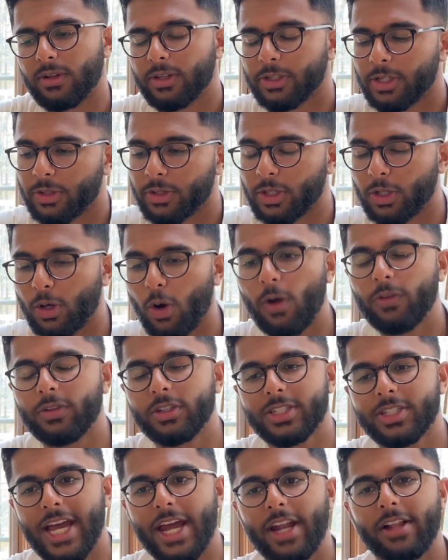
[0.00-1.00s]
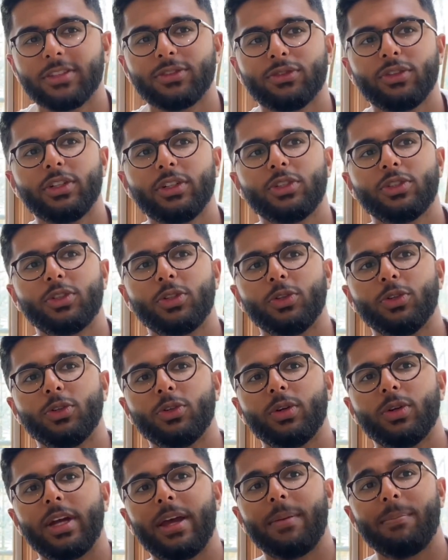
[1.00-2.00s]
The goal of this channel is really
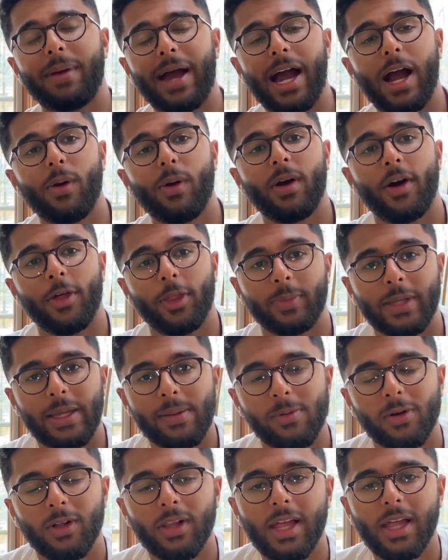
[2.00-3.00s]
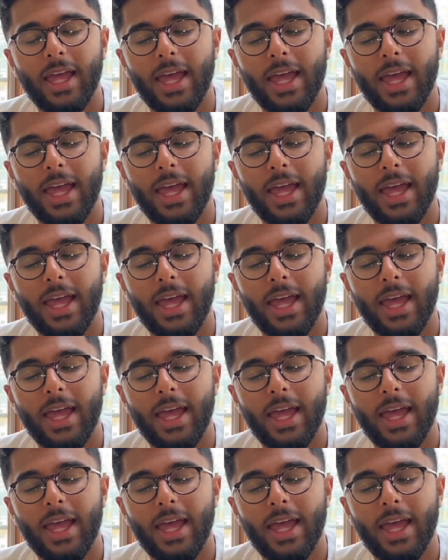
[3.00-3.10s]
to empower other people